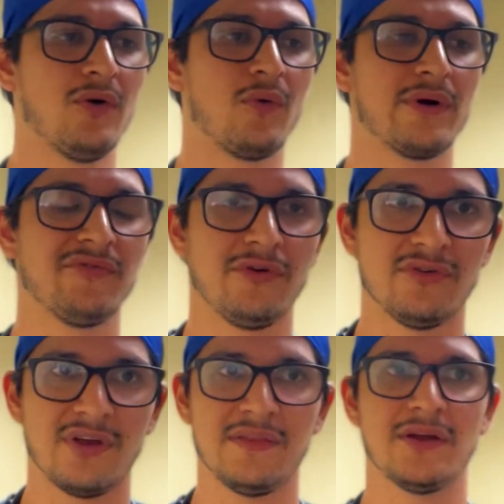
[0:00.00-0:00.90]
Or if you
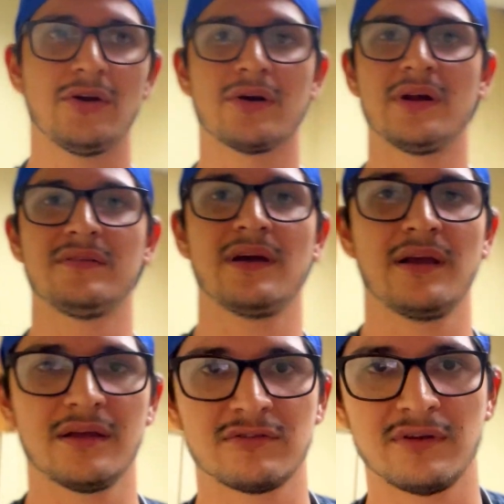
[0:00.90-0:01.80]
say that you're going to
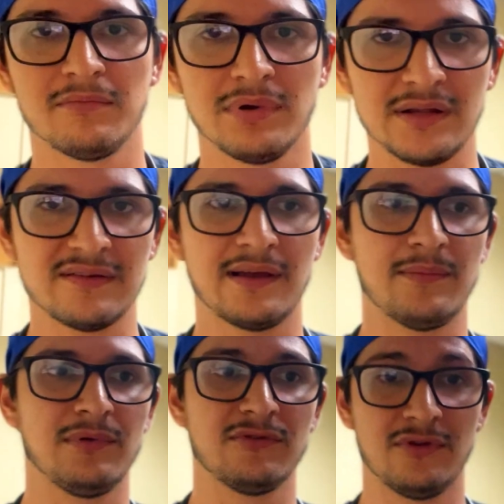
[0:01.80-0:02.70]
take some blood
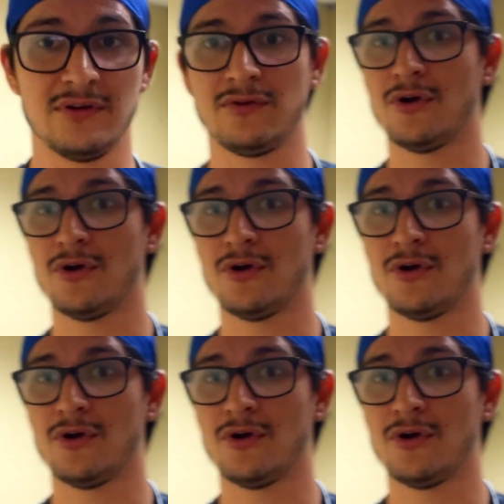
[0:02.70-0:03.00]
samples, you need to